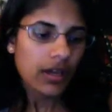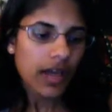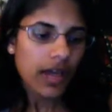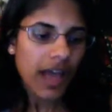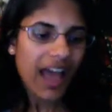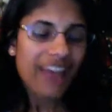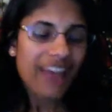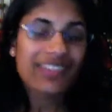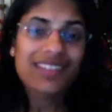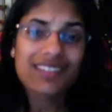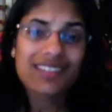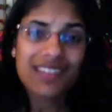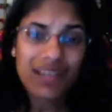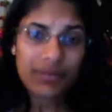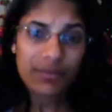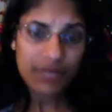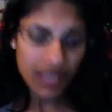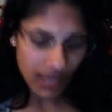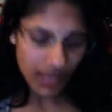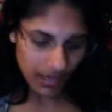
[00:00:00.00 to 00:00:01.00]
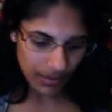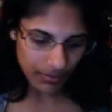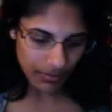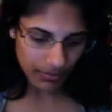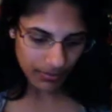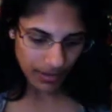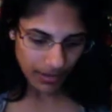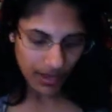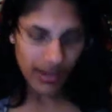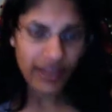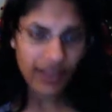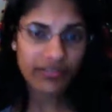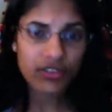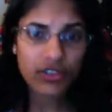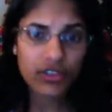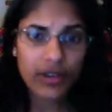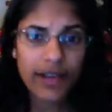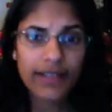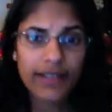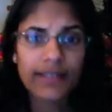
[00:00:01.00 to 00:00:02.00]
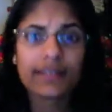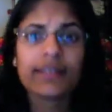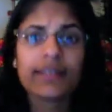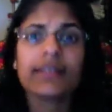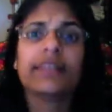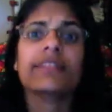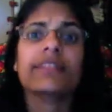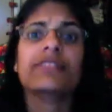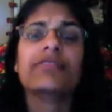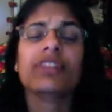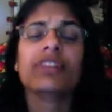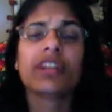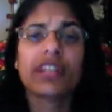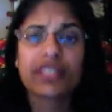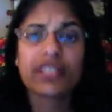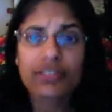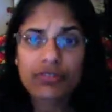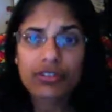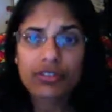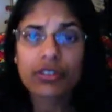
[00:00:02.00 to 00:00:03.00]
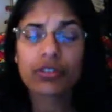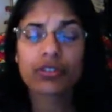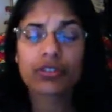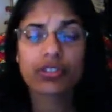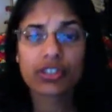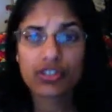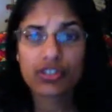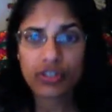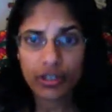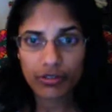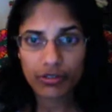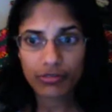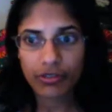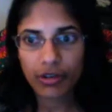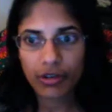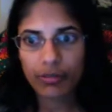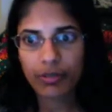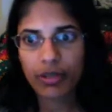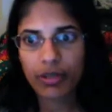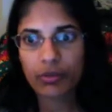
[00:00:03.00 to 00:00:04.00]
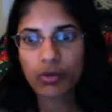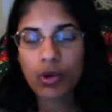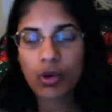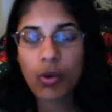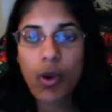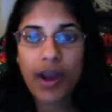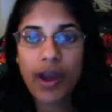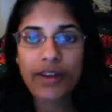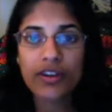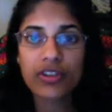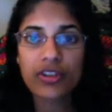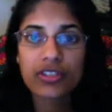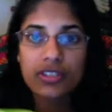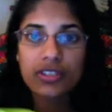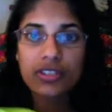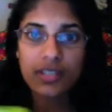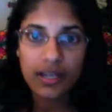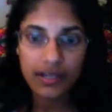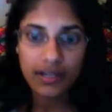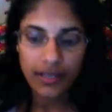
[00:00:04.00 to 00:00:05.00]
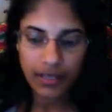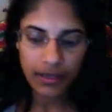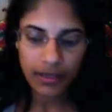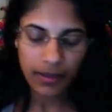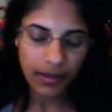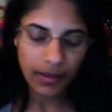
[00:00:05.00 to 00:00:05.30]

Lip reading: At the same time, I've tried it. It's very difficult to drink from. It requires sucking.